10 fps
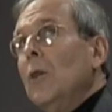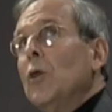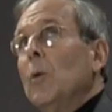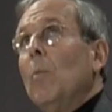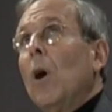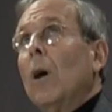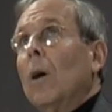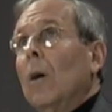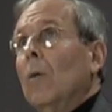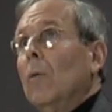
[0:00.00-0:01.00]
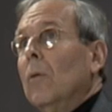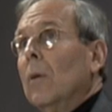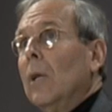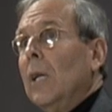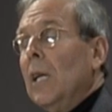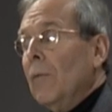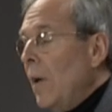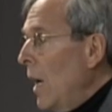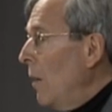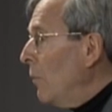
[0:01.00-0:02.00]
Tomorrow, if
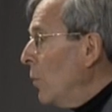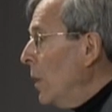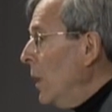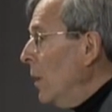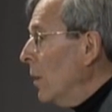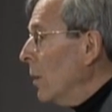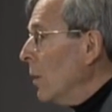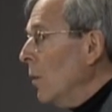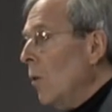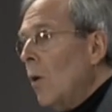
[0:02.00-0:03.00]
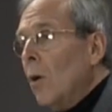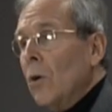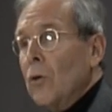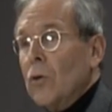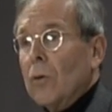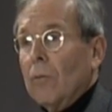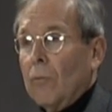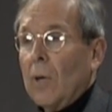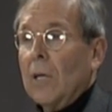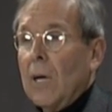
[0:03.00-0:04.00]
every large
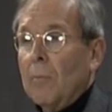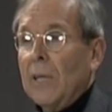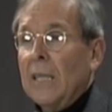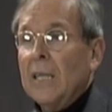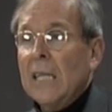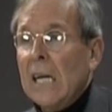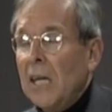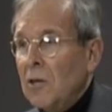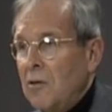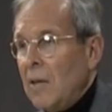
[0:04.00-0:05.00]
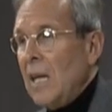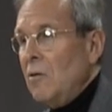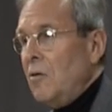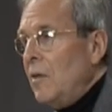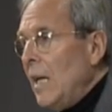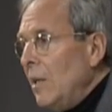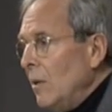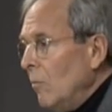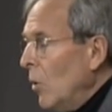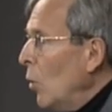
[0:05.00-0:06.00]
drug company in the United States said,